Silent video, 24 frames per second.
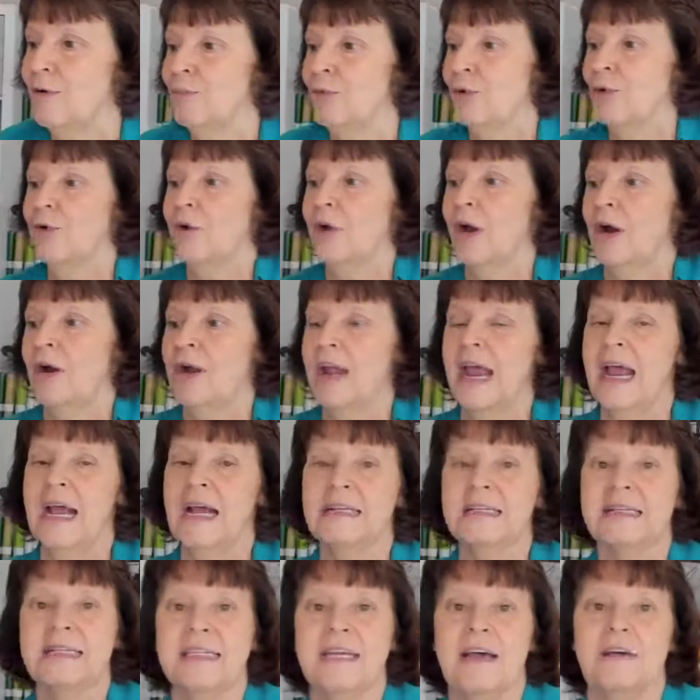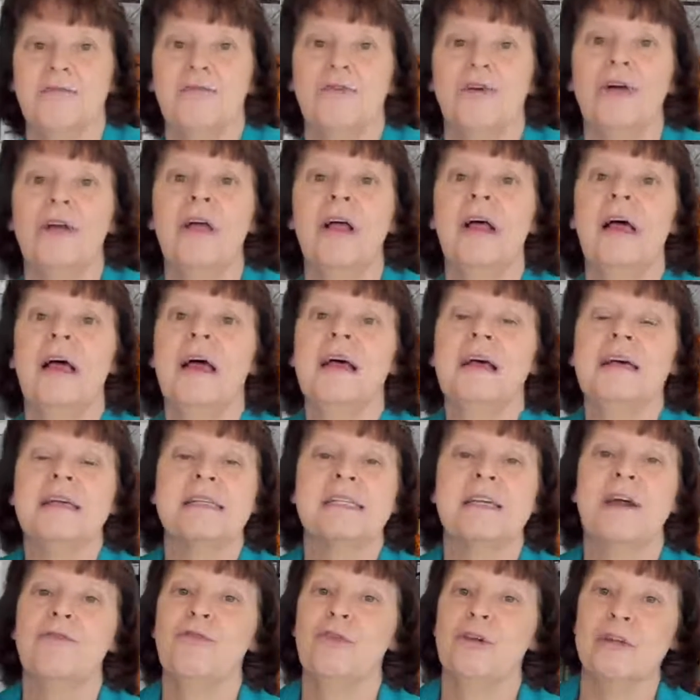Embroidery Garden has several
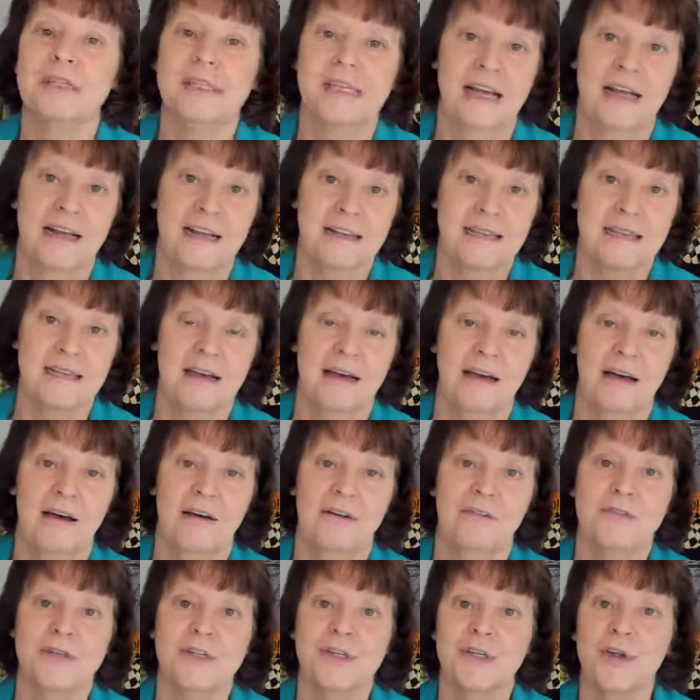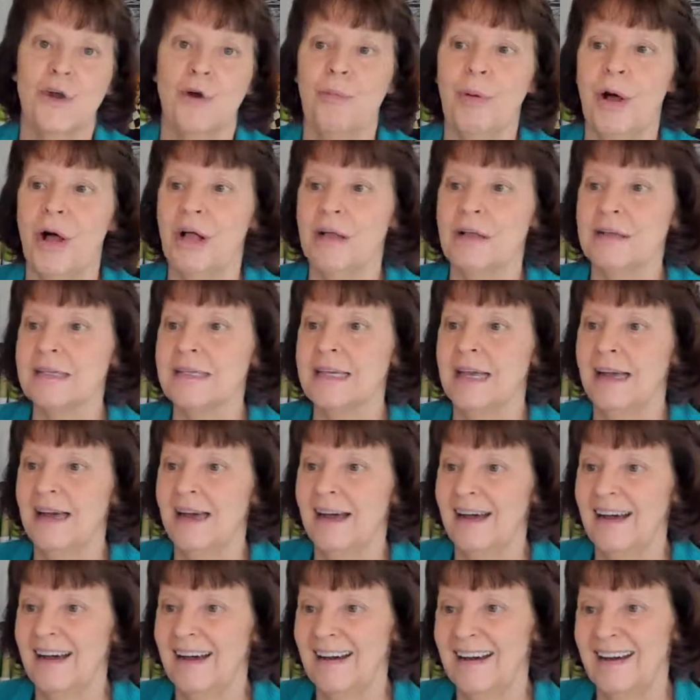sets of snowballs
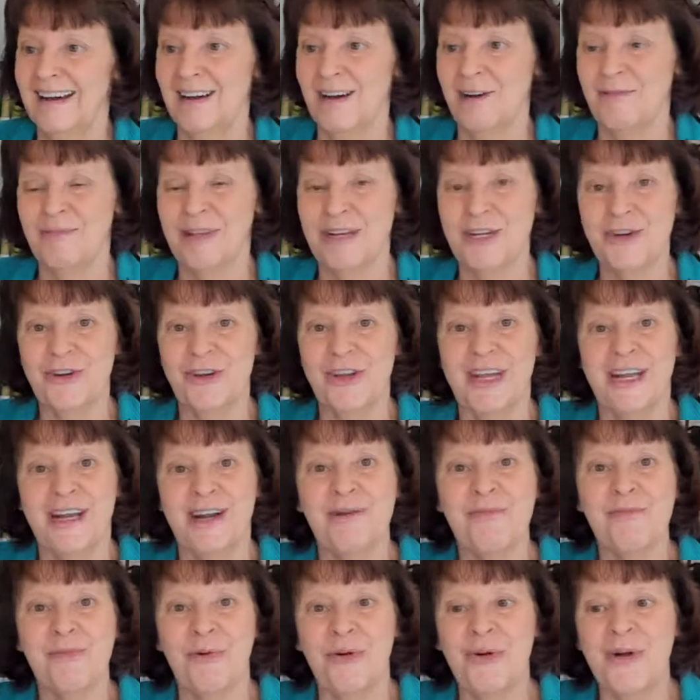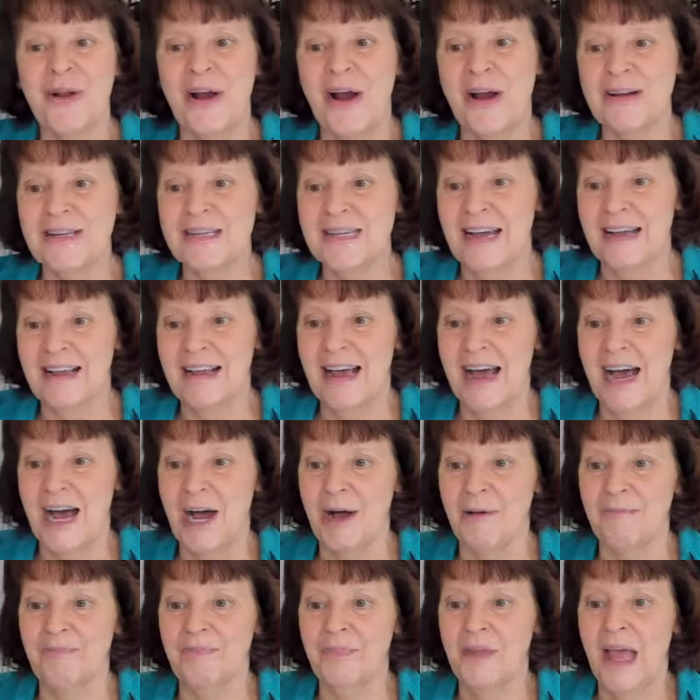that you can get at
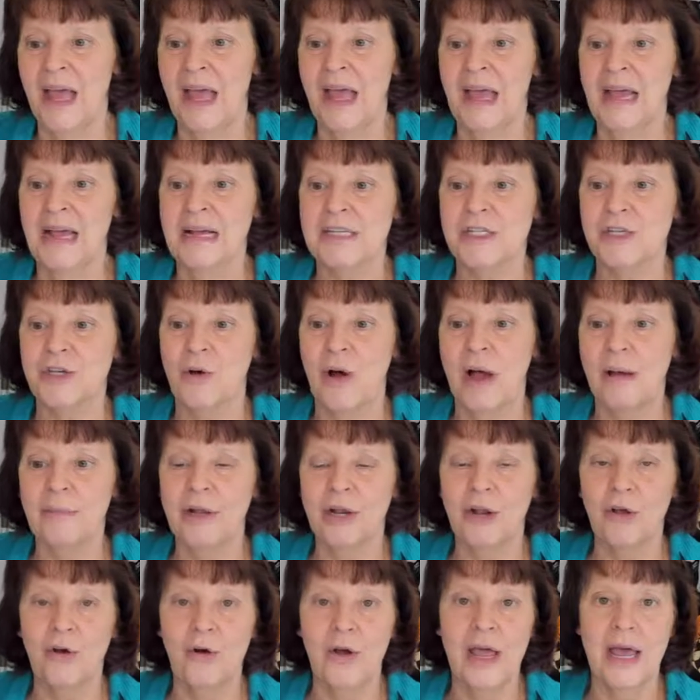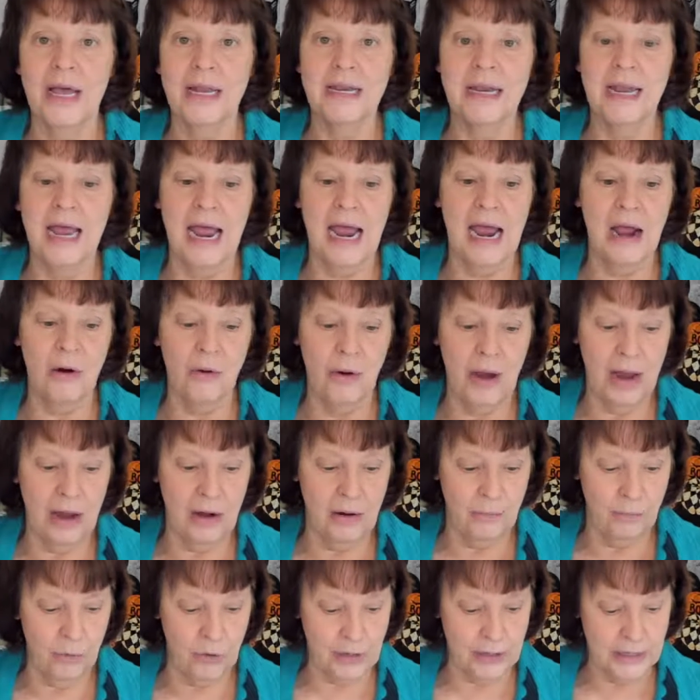embroiderygarden.com. So I'm going to go ahead now,
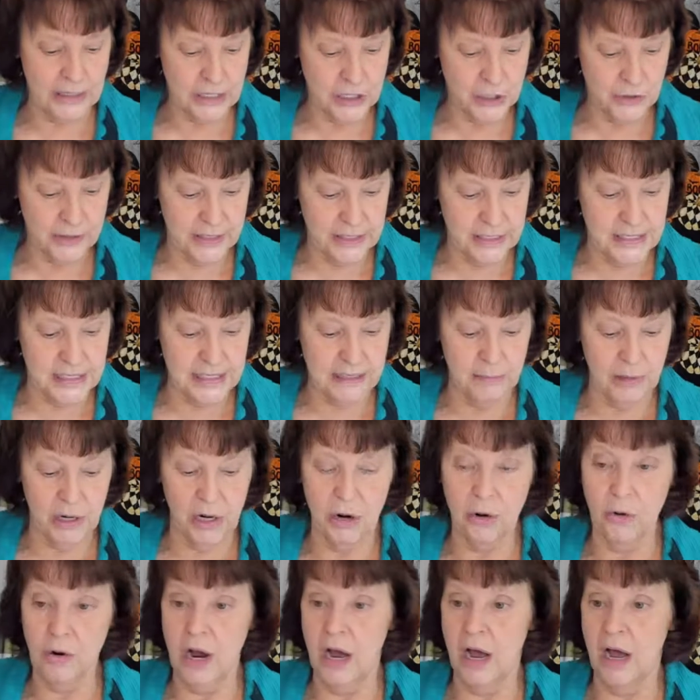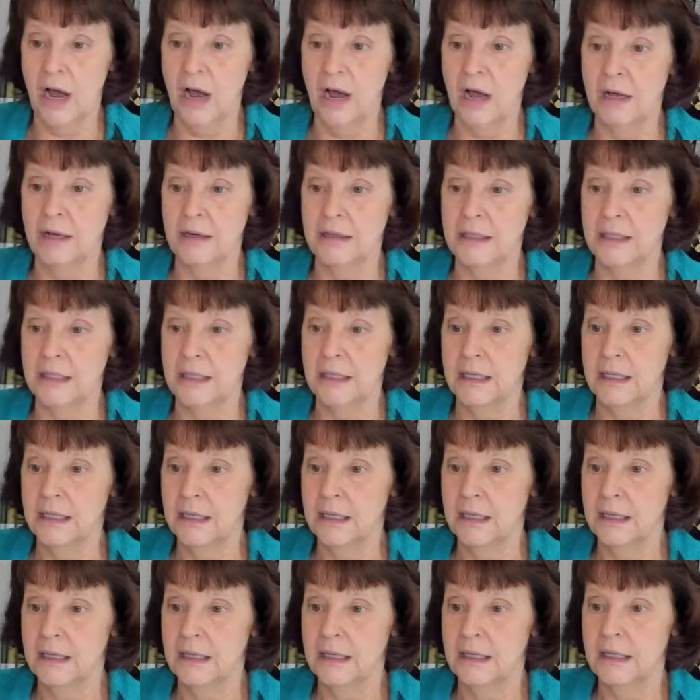and we're going to do the demo on
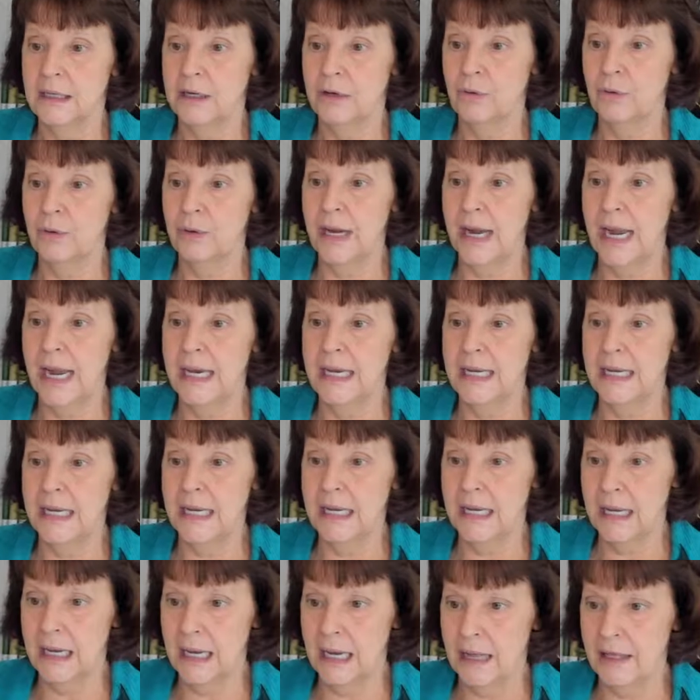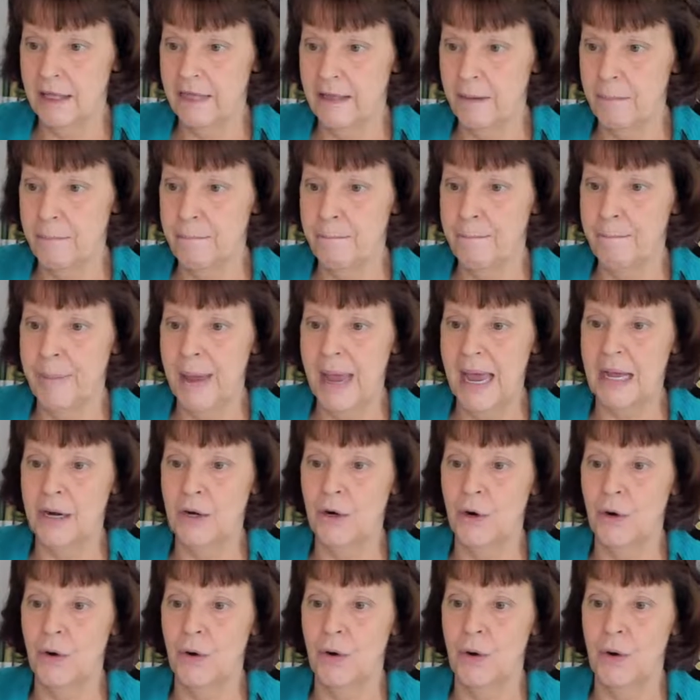creating the
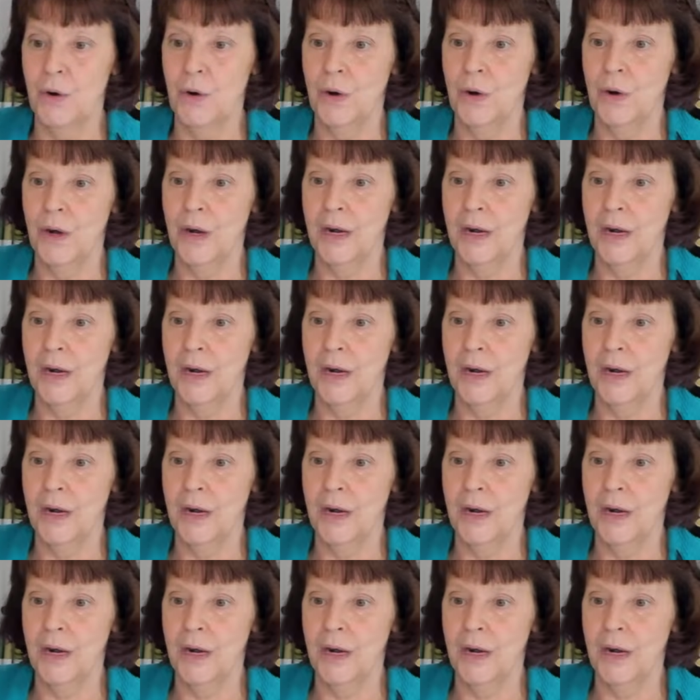banner.